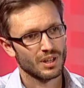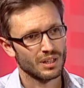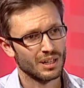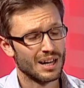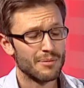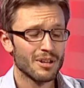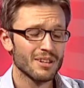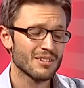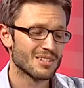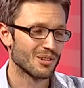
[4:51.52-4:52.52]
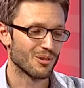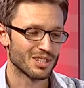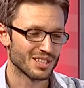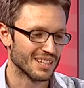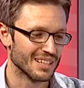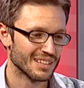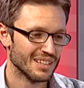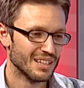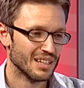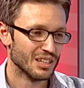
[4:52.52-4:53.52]
Yeah, I mean, I think there's no question that,
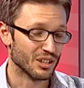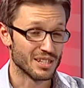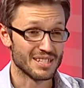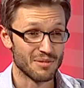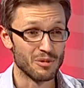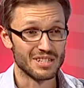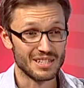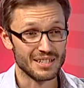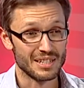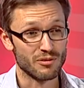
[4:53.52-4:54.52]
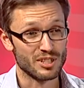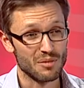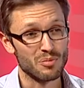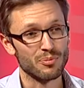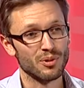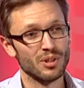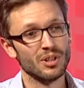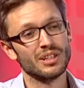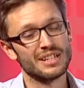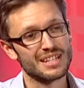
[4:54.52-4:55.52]
look, in some instances, for some
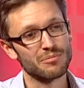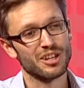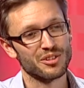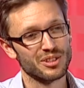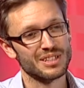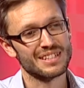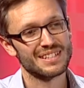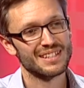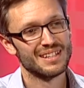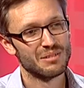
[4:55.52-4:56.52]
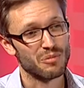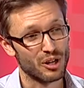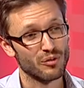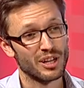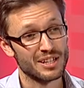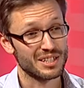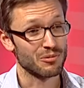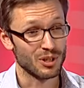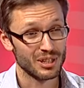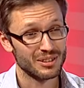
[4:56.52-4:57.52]
people in some countries, microfinance
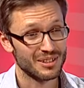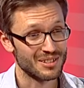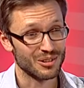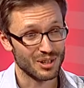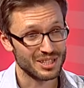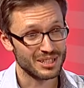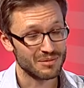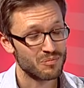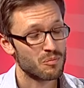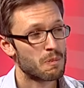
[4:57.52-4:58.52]
can work. There's no question.